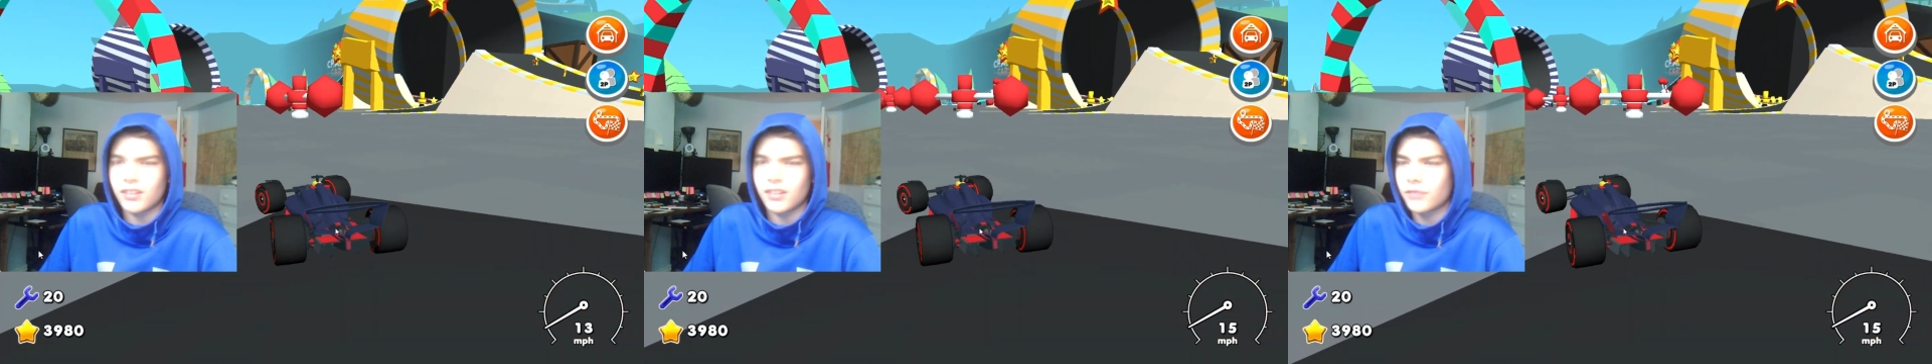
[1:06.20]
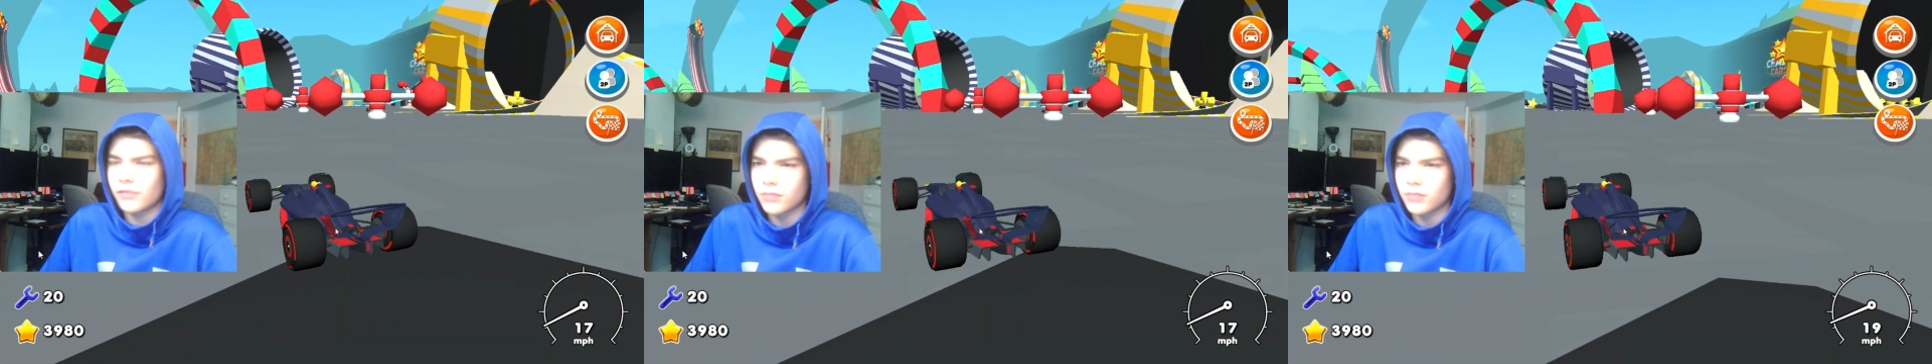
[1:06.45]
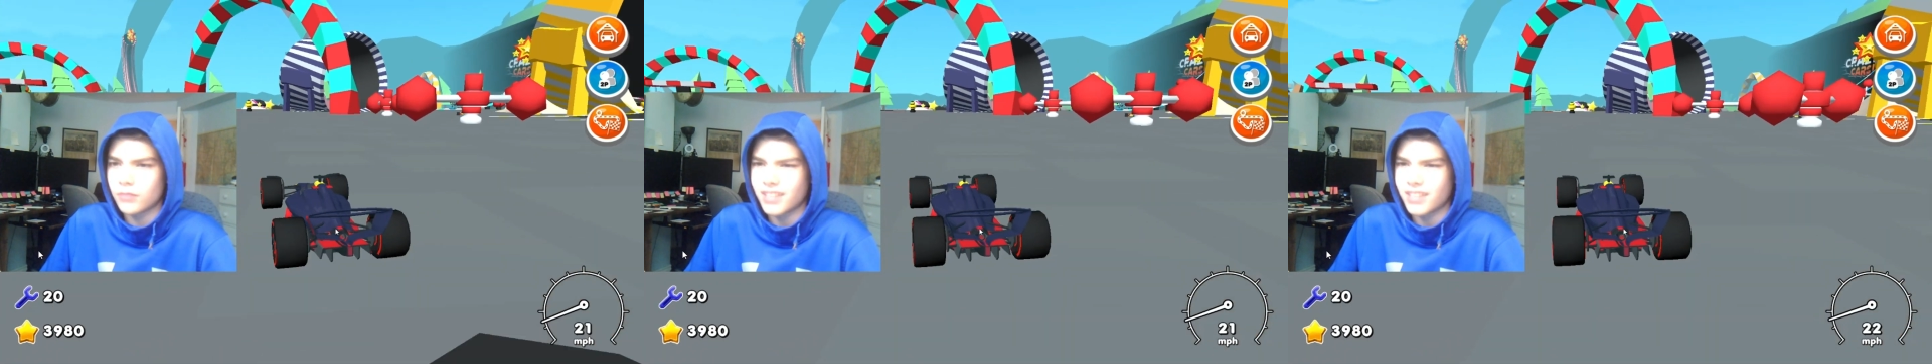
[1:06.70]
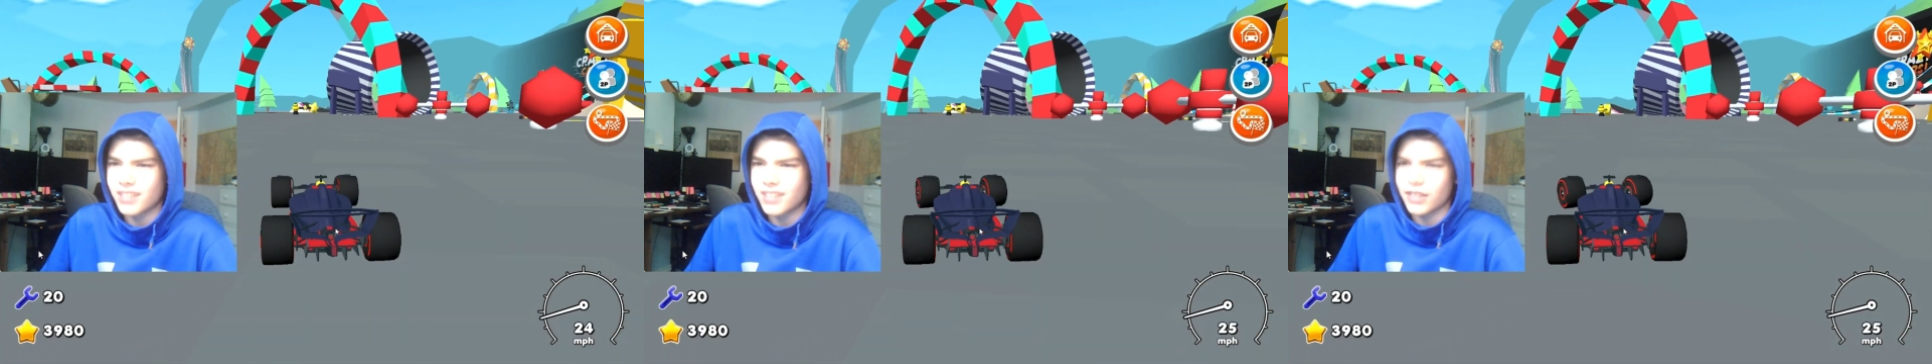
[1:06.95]
was like a
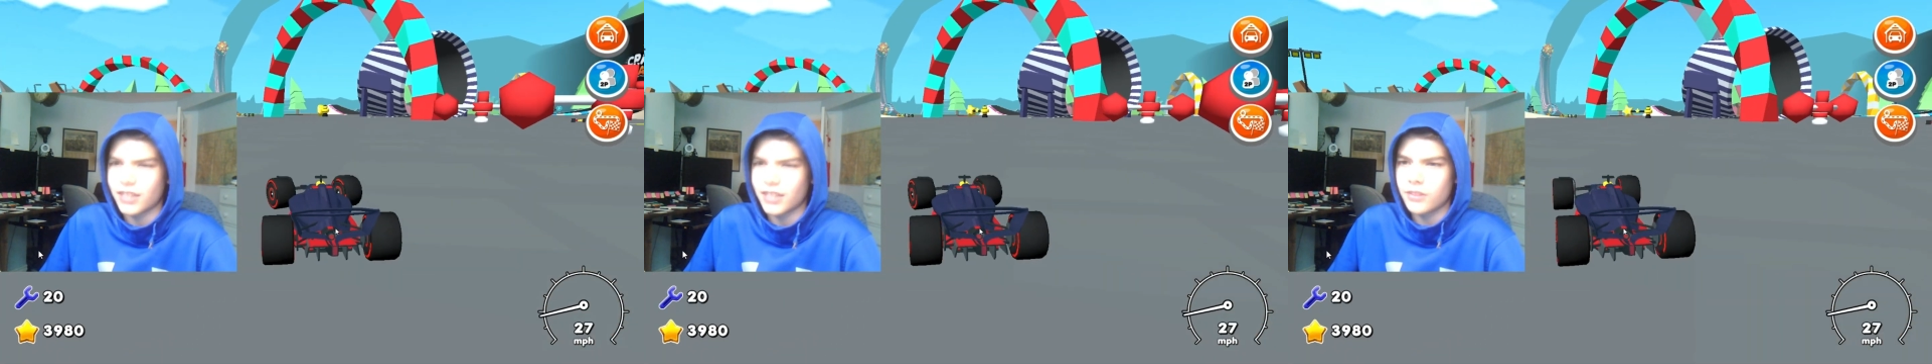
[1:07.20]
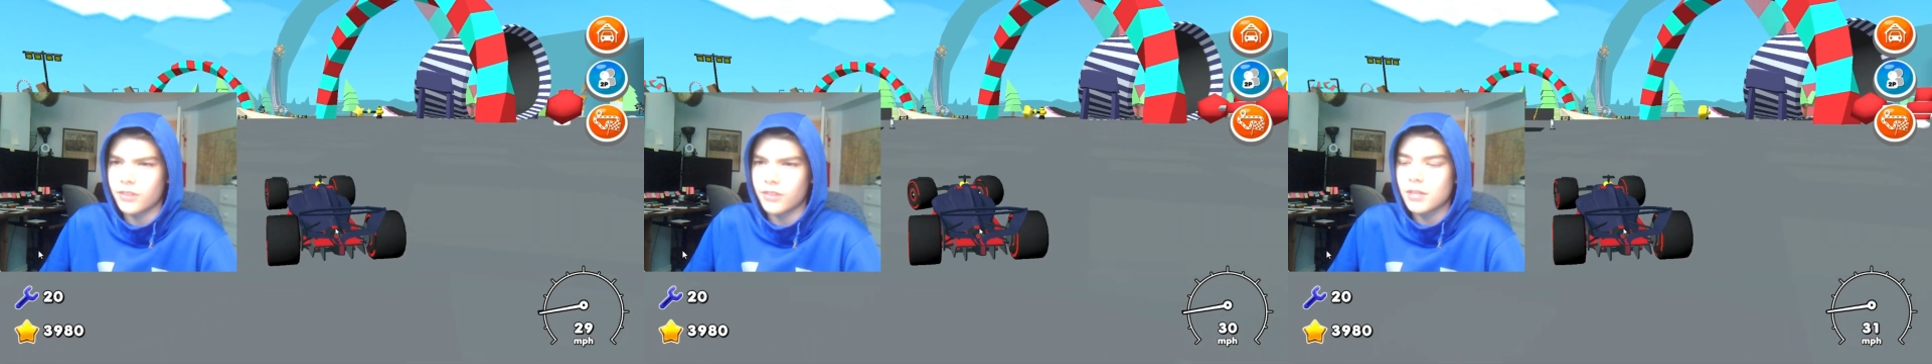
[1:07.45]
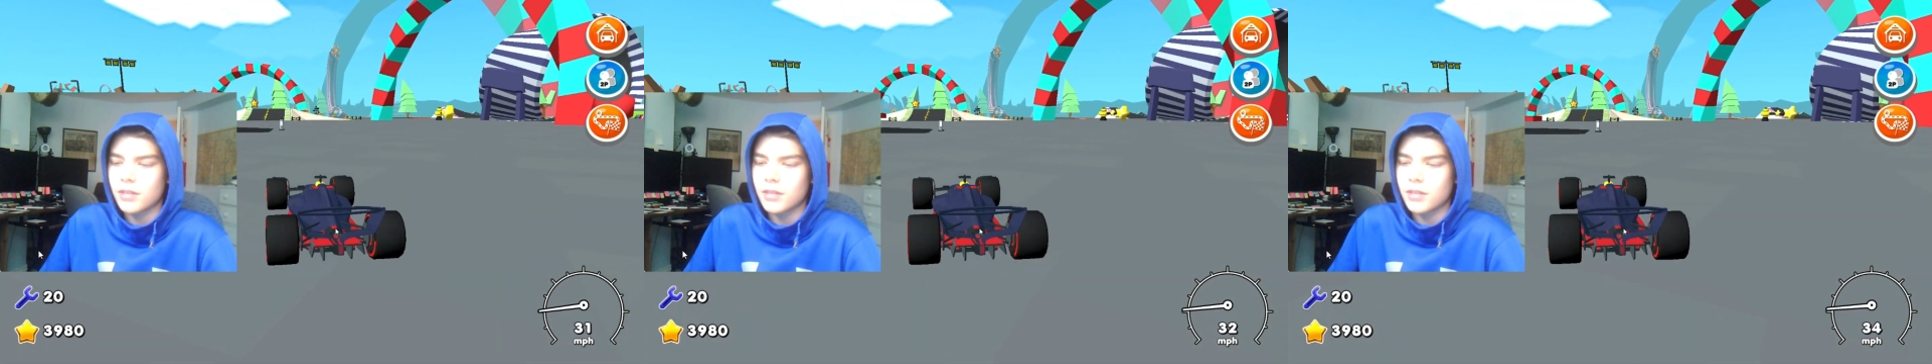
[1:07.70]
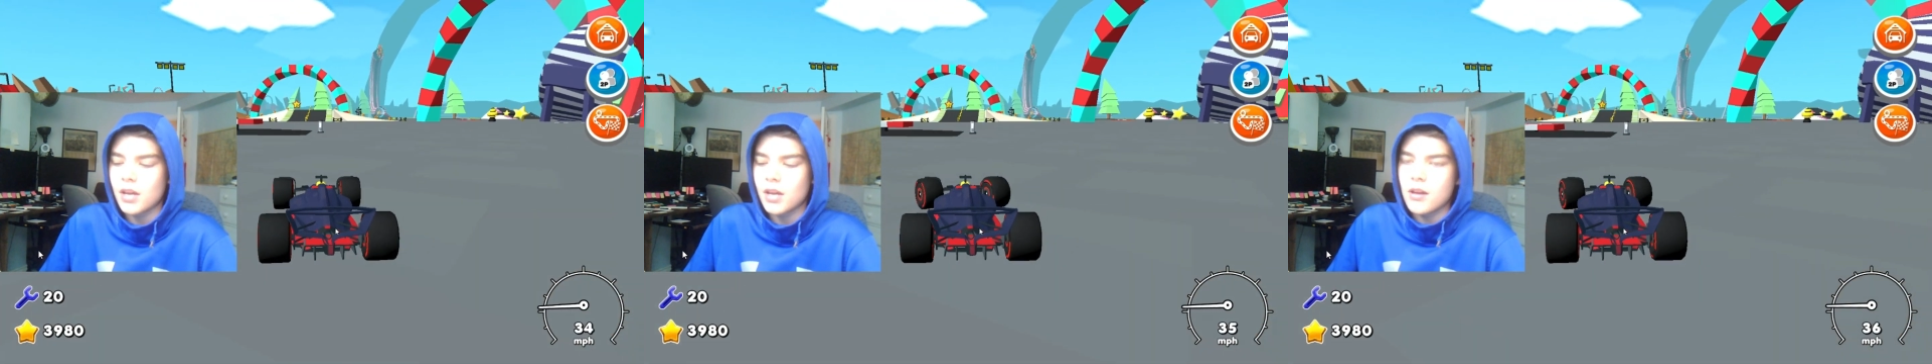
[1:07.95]
year or something.
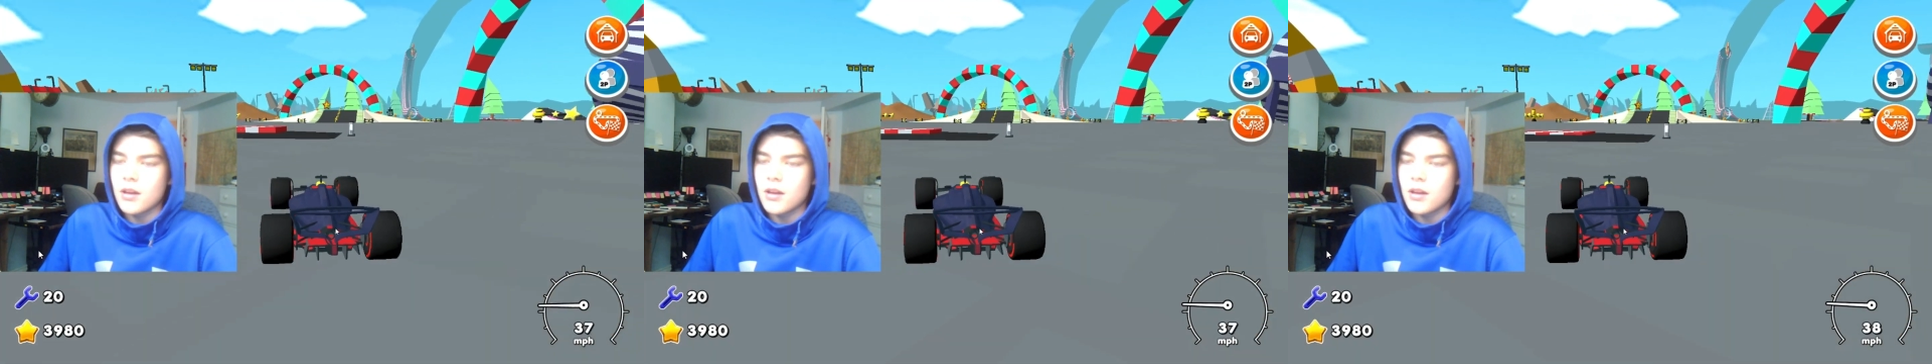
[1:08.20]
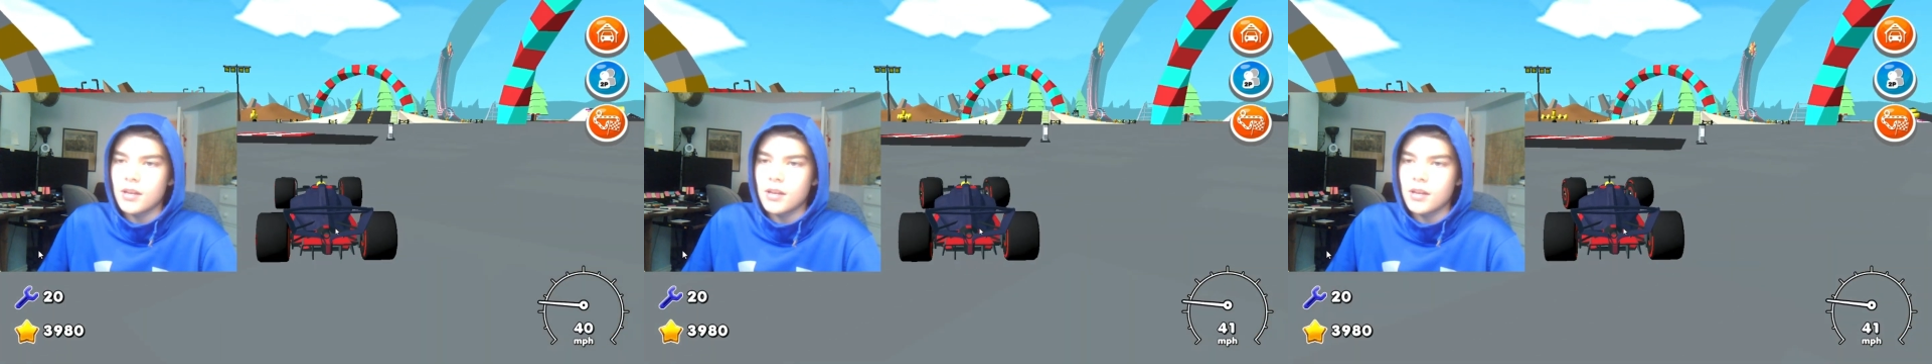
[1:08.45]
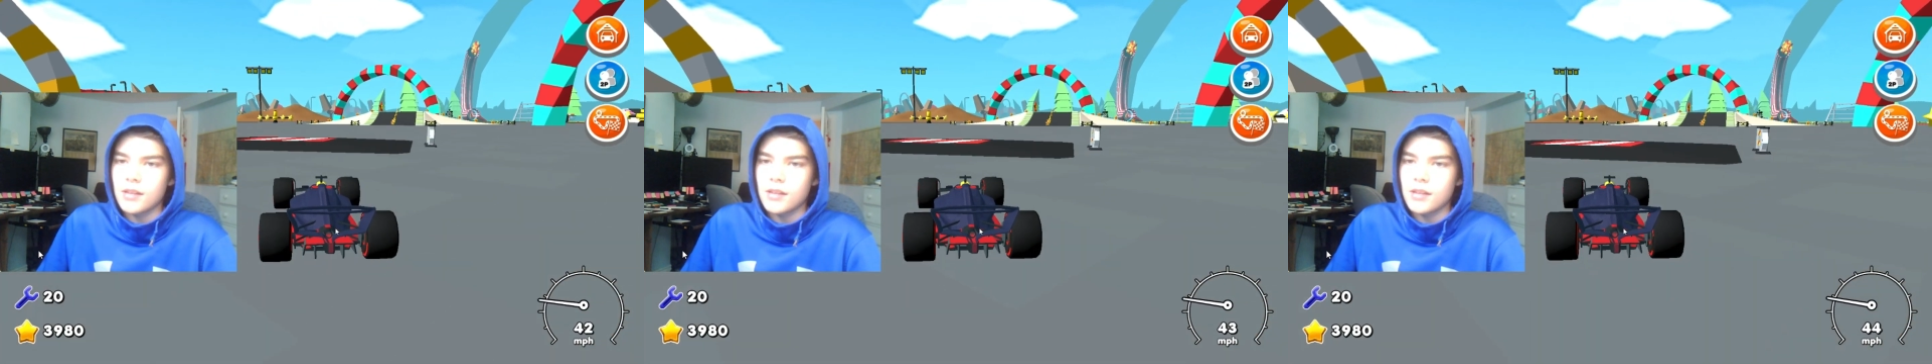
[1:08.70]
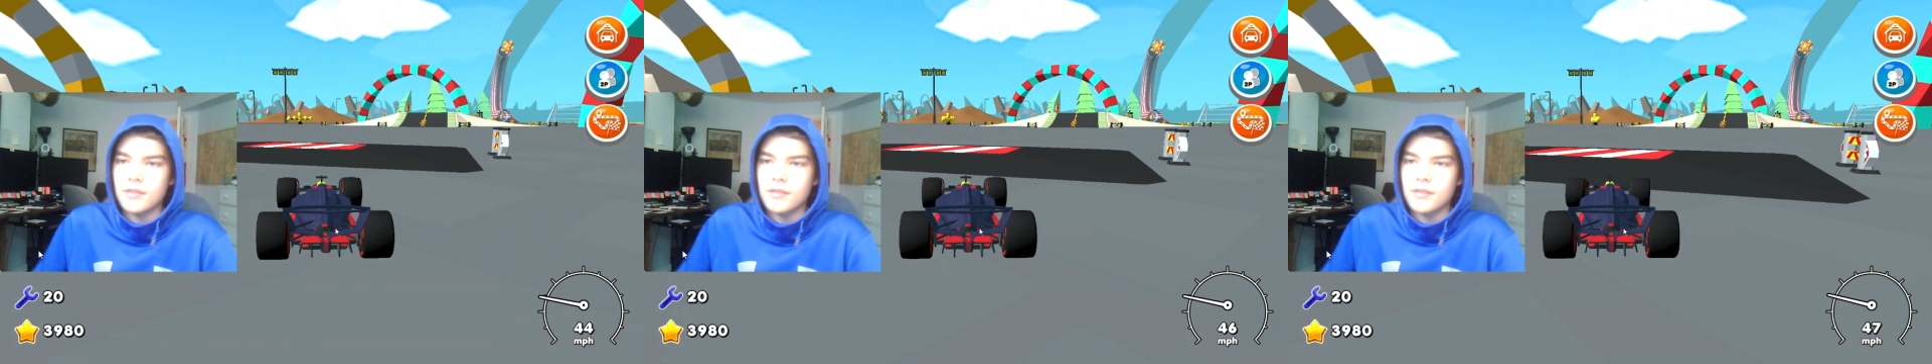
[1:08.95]

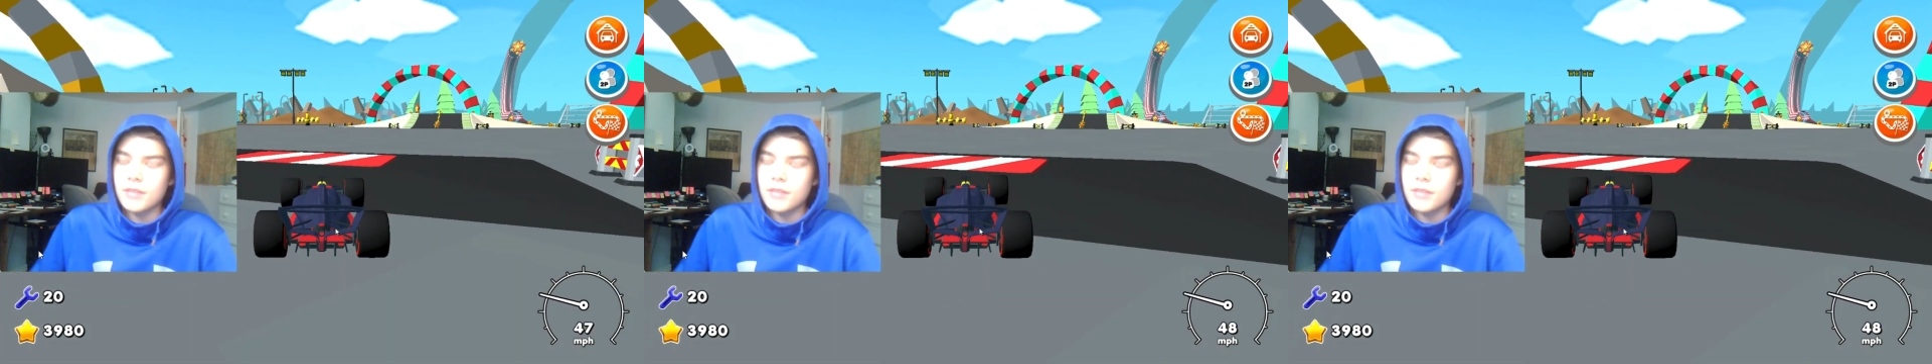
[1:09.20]
This will